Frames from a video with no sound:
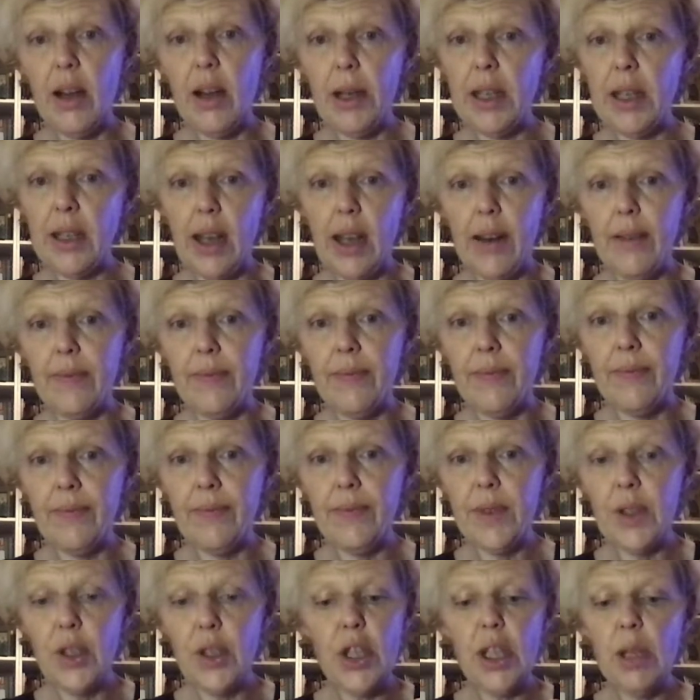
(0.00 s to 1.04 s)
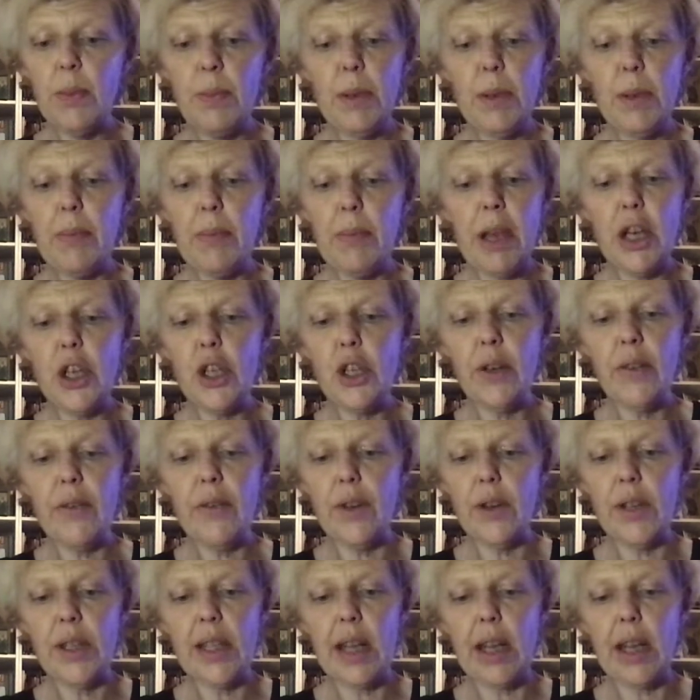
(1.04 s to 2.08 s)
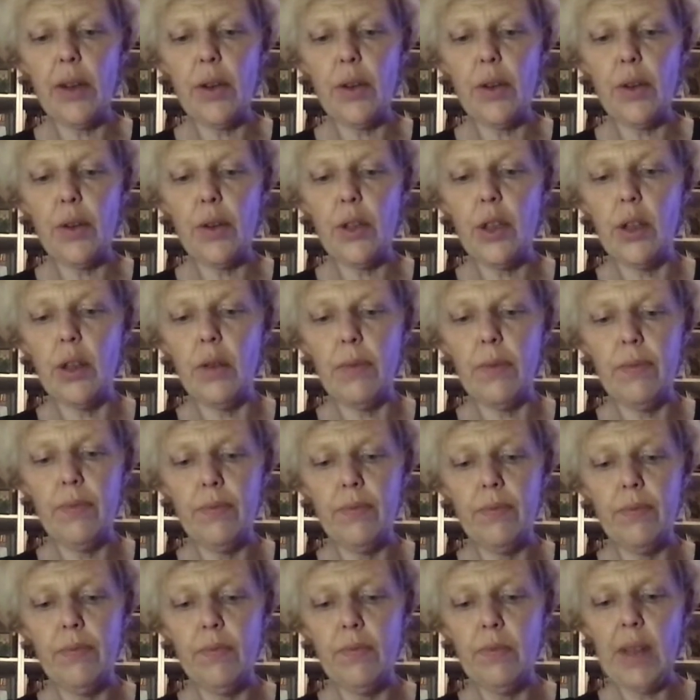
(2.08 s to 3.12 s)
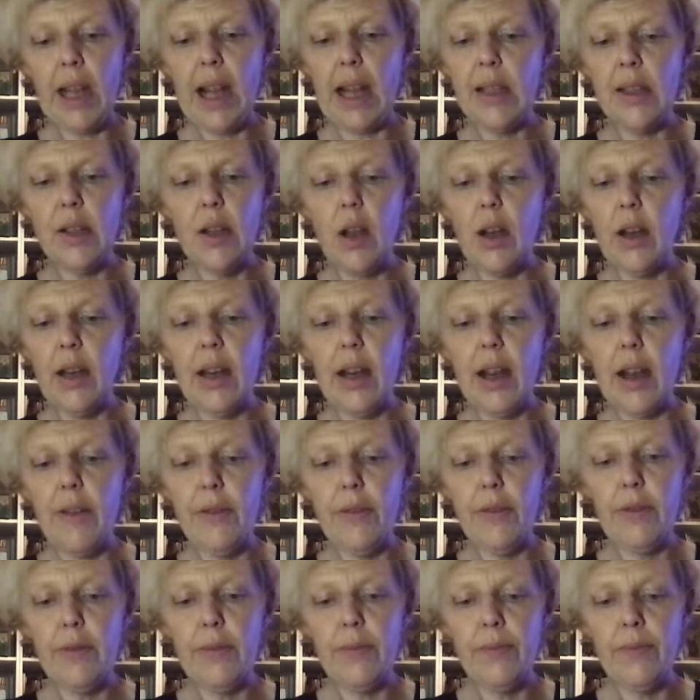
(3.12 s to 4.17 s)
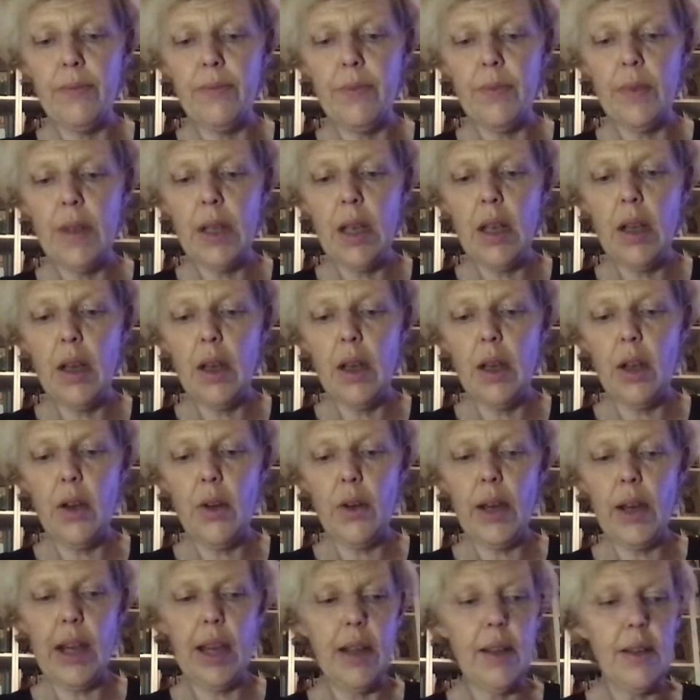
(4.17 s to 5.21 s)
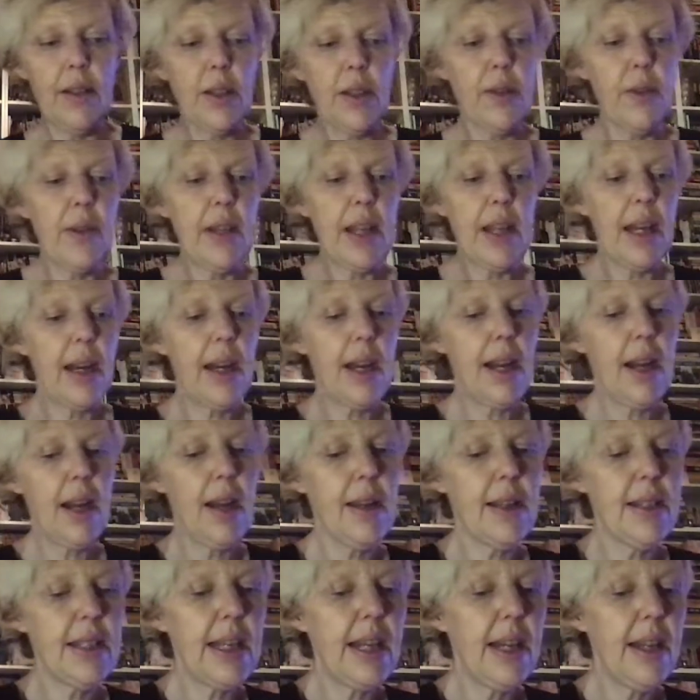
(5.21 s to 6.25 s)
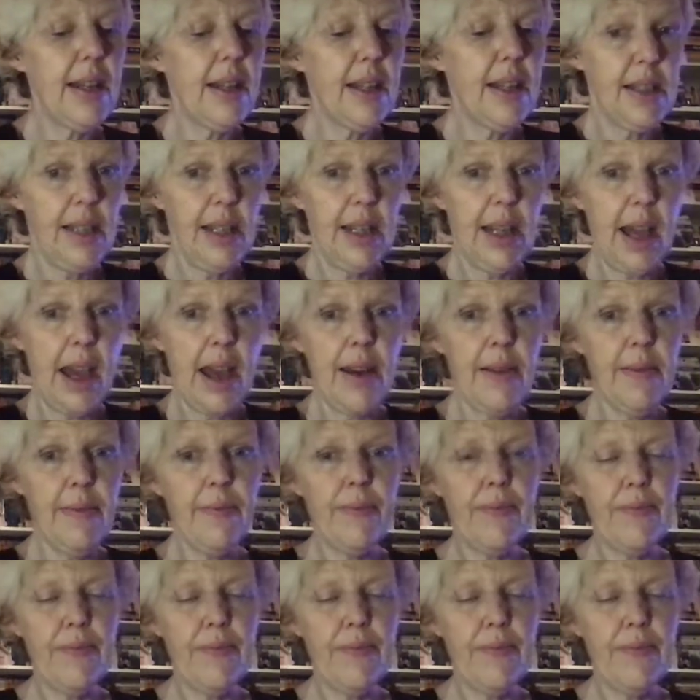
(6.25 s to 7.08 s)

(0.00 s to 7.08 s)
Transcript: undone. Just be patient for a second or two. That's long enough. Okay, so then I take this again,